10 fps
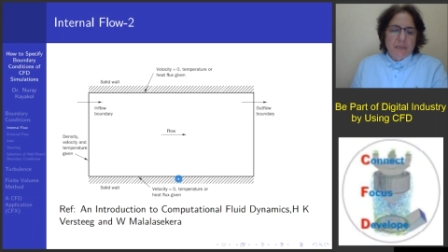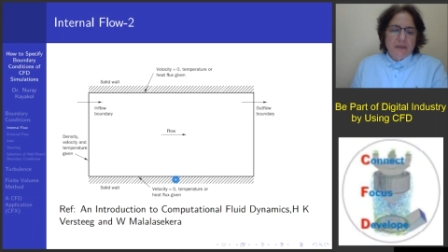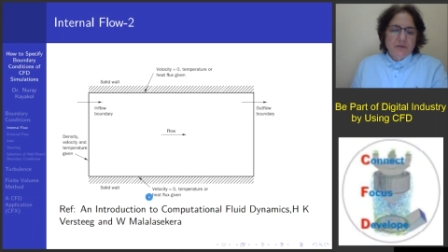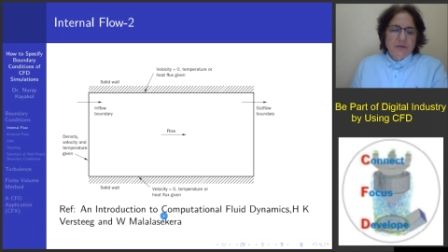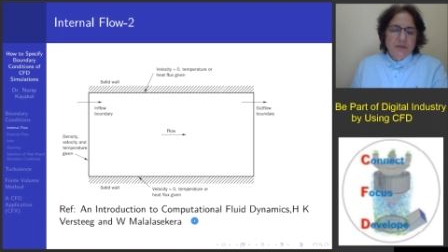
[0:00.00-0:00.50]

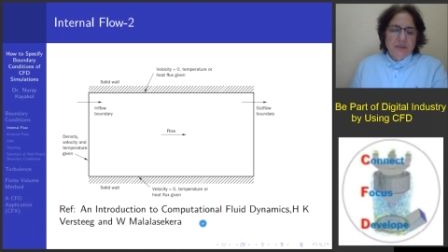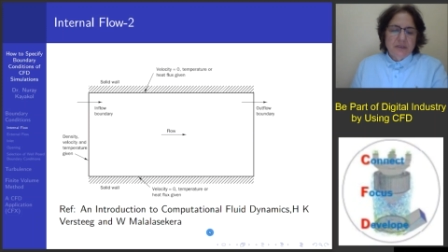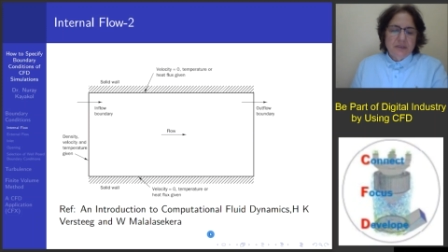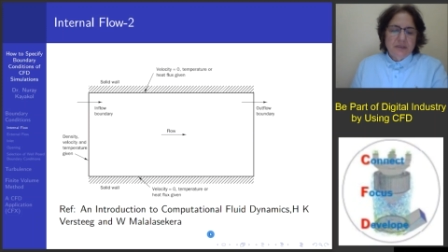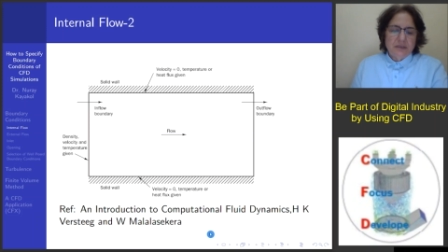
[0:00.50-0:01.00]
So
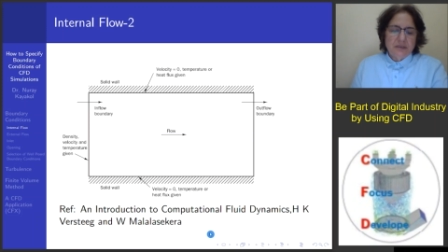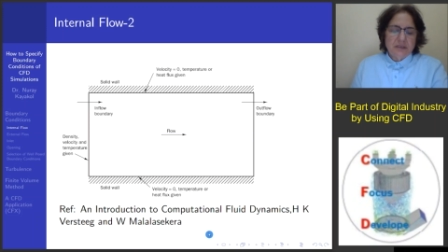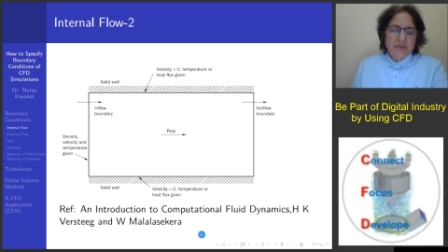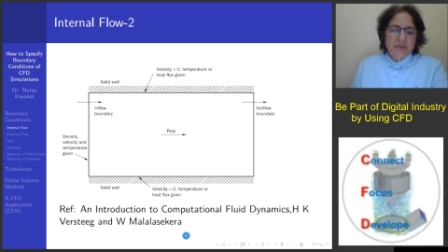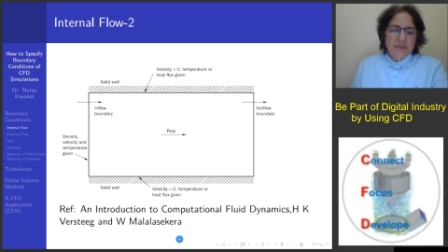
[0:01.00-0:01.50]
this
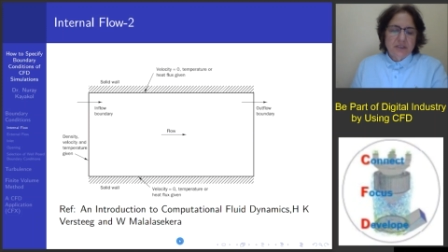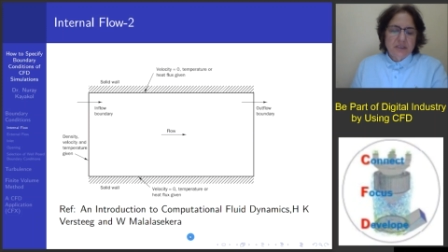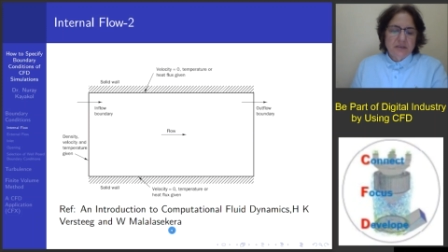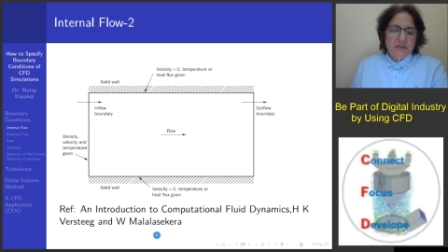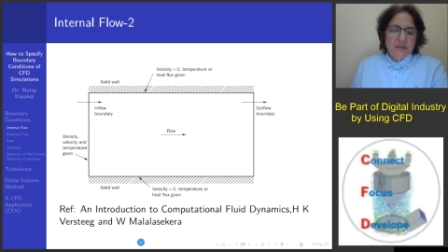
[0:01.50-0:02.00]

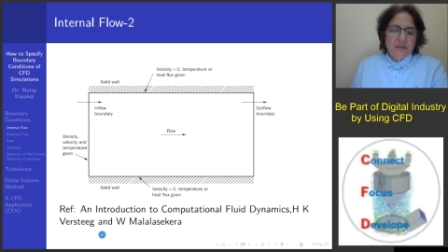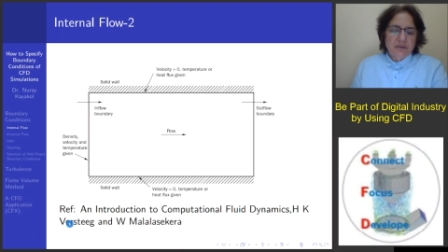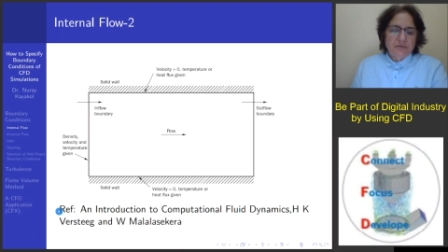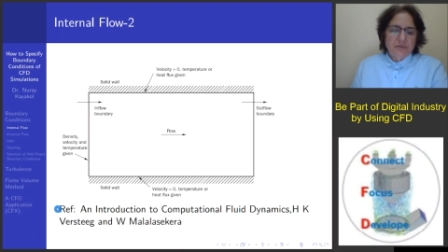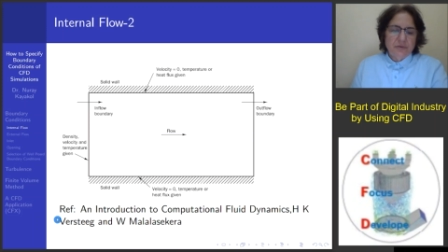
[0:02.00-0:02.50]
screenshot
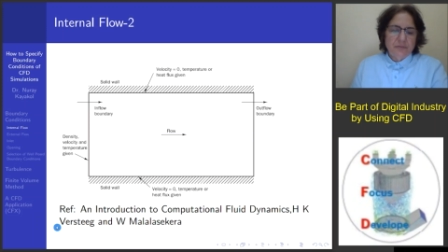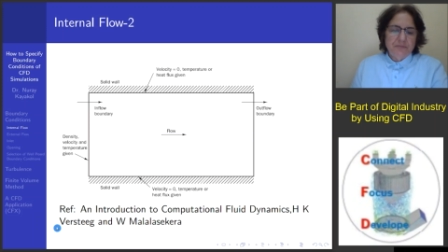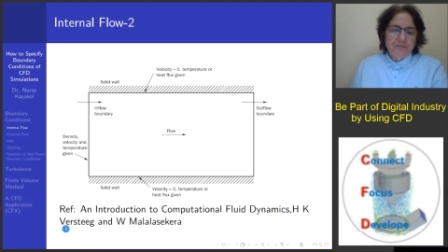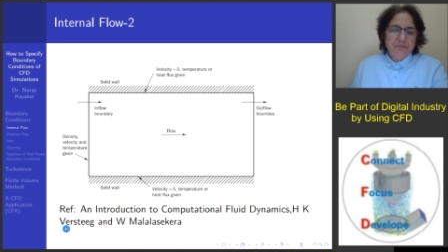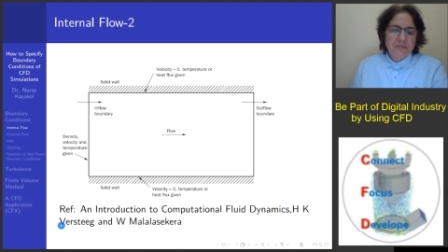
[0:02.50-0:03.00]
from
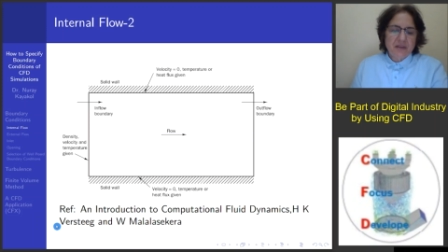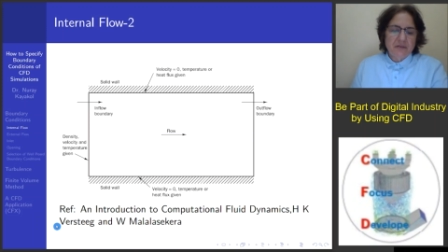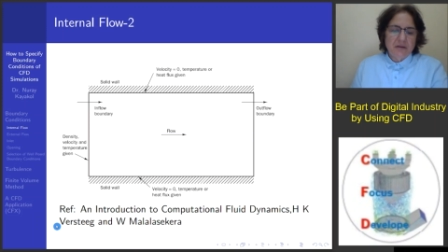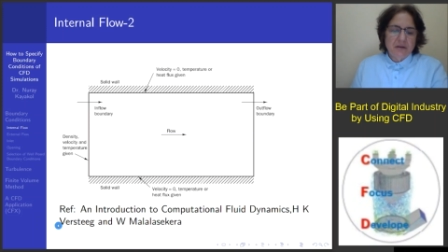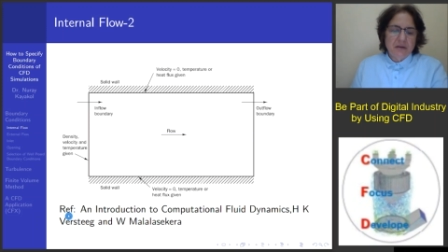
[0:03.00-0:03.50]

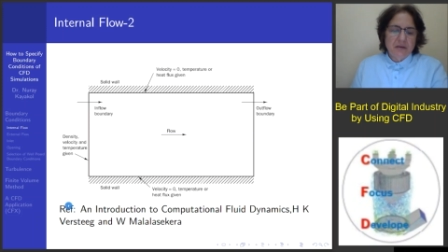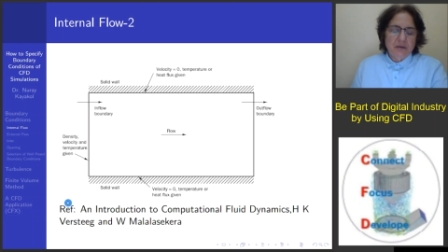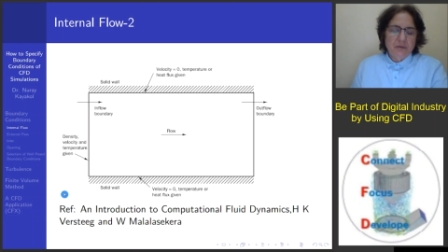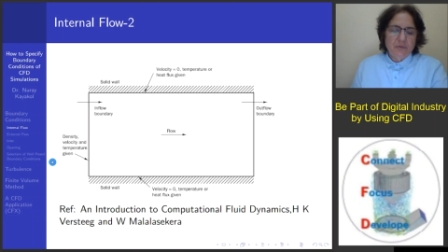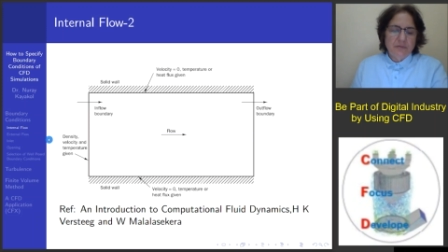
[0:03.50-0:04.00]

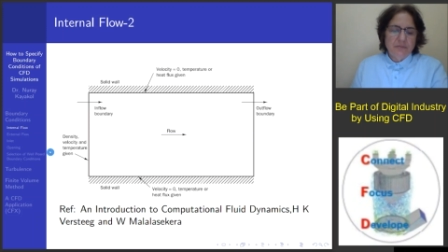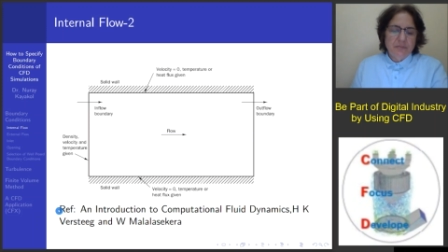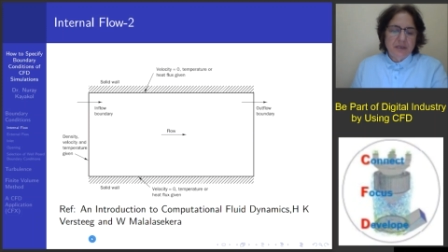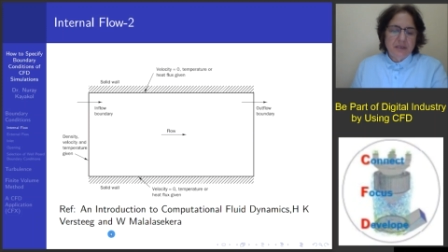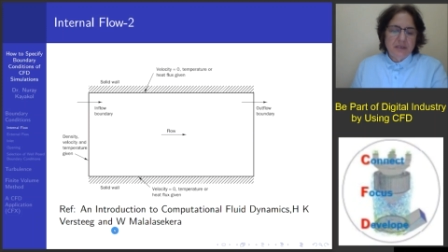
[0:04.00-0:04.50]
one
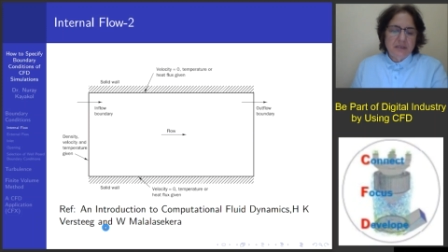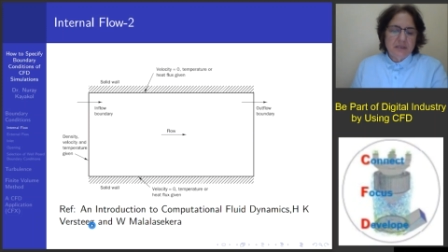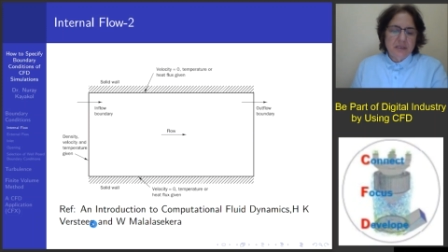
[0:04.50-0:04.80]
page